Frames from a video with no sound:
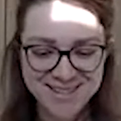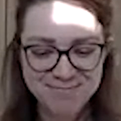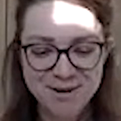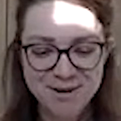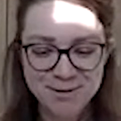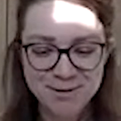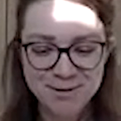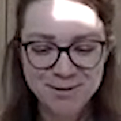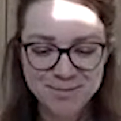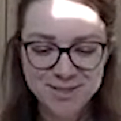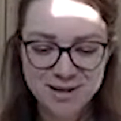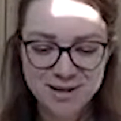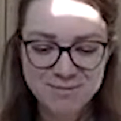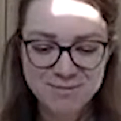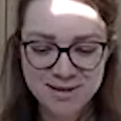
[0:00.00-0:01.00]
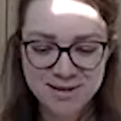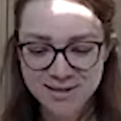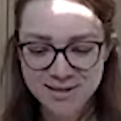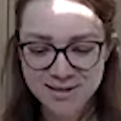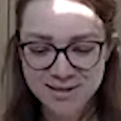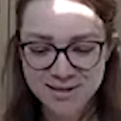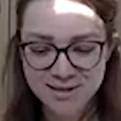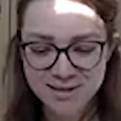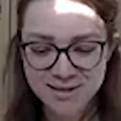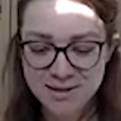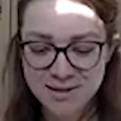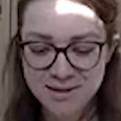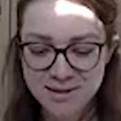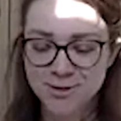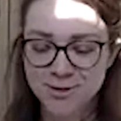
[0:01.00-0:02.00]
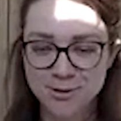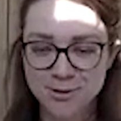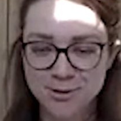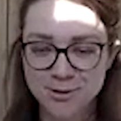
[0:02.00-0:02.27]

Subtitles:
I will be describing the beginning of my journey